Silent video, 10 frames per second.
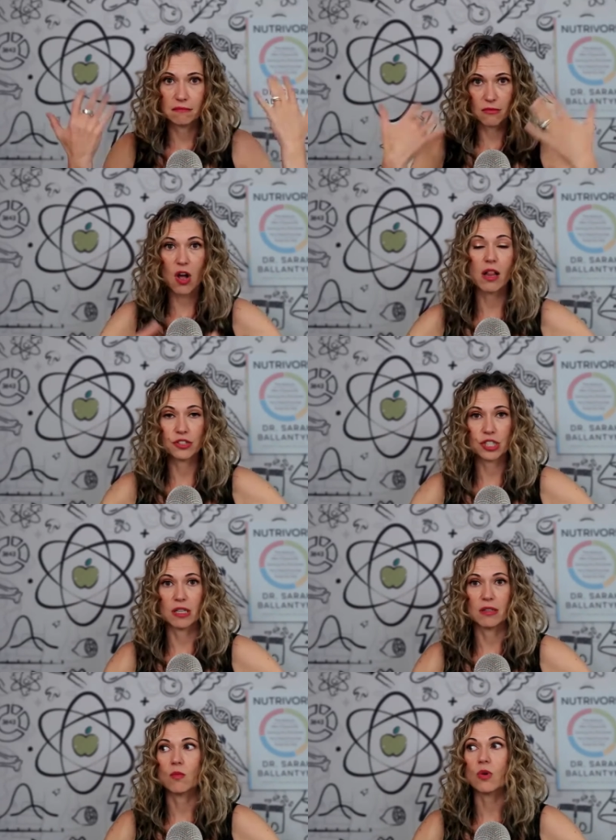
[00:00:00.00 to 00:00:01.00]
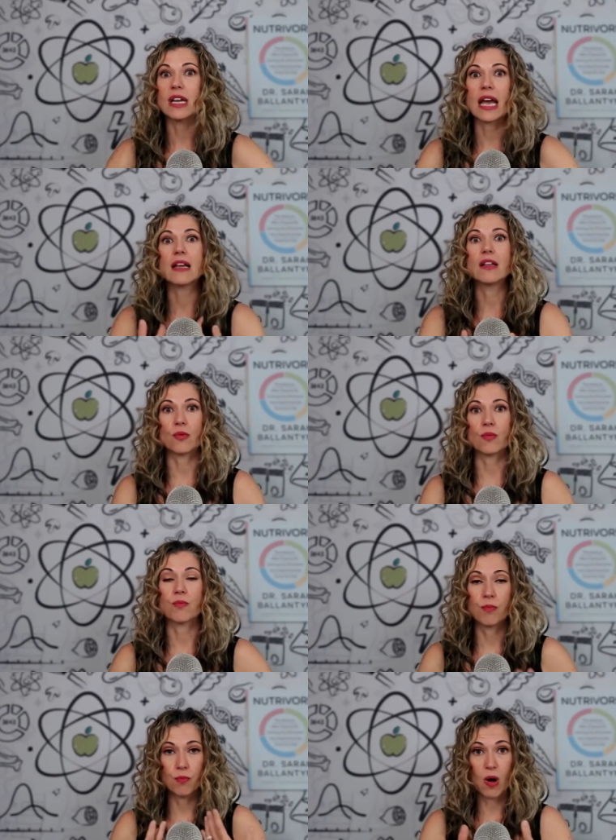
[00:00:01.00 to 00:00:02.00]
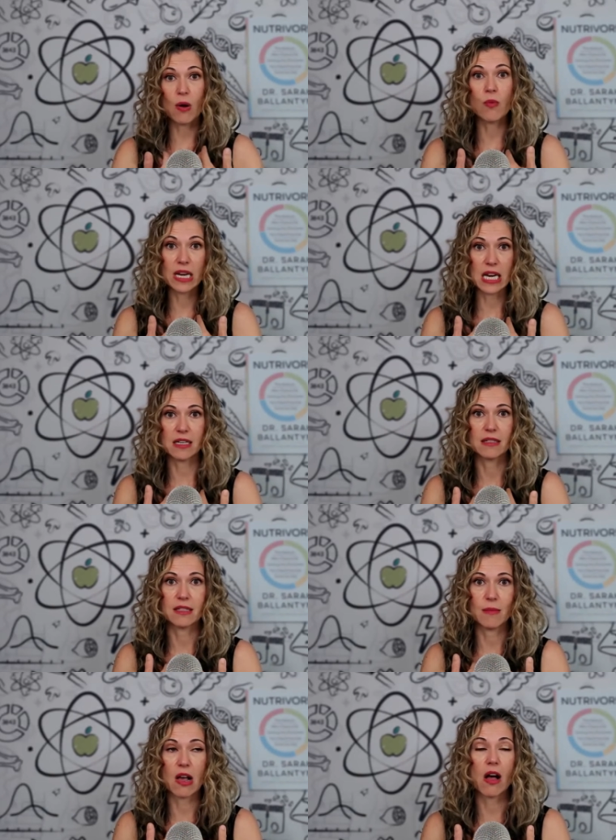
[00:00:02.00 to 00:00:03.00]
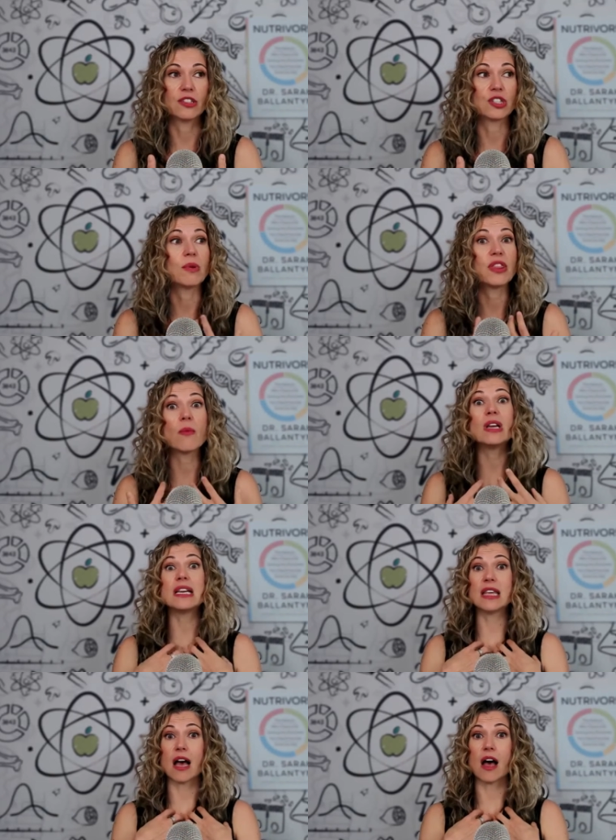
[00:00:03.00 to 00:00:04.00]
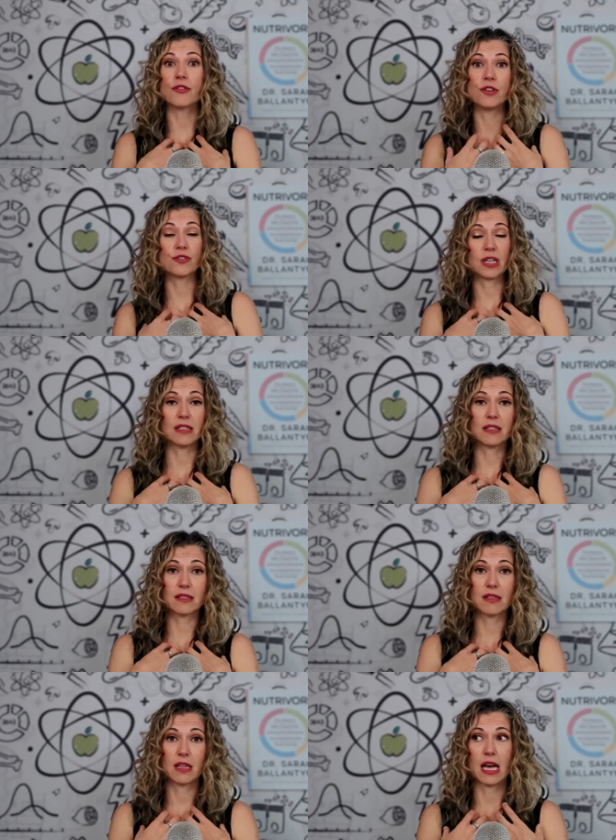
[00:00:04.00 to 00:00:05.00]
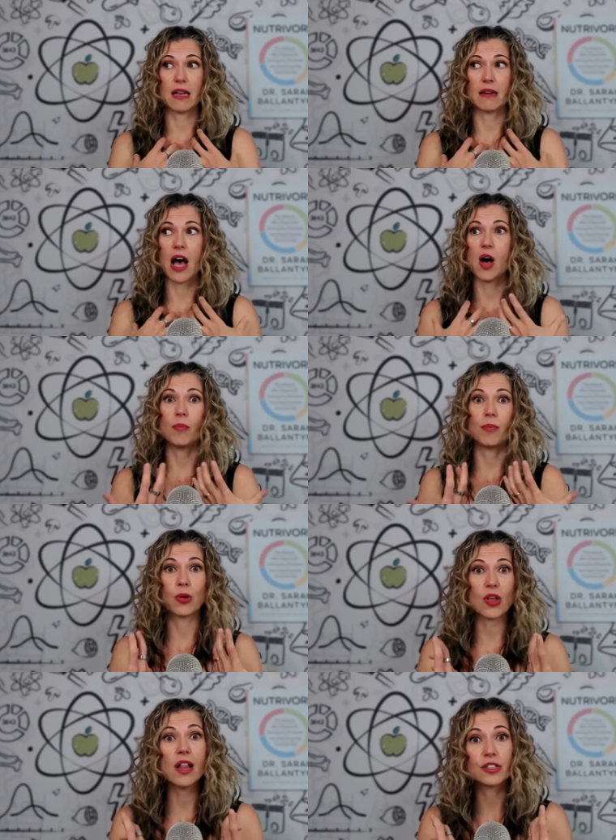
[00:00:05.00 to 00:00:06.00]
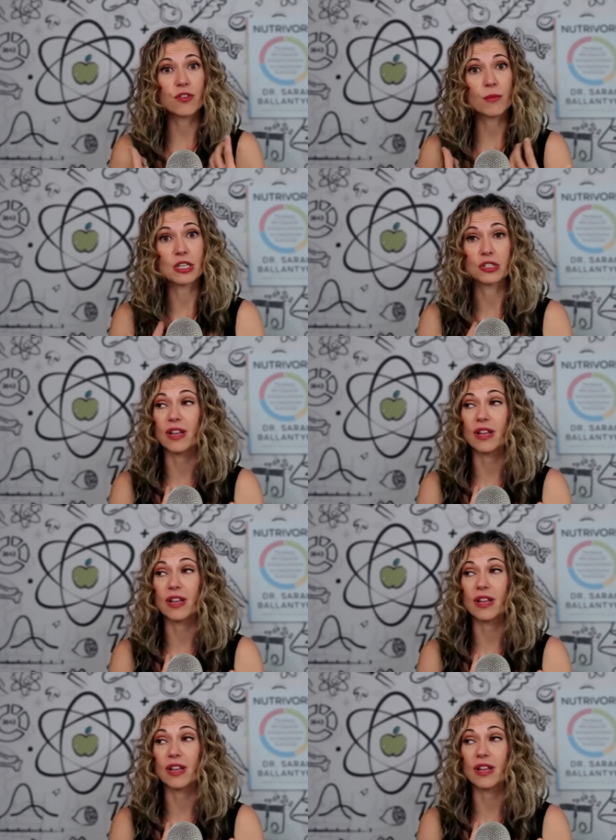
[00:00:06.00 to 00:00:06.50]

collagen, we're getting the what we need to make collagen, but then we need the other nutrients that help with collagen formation.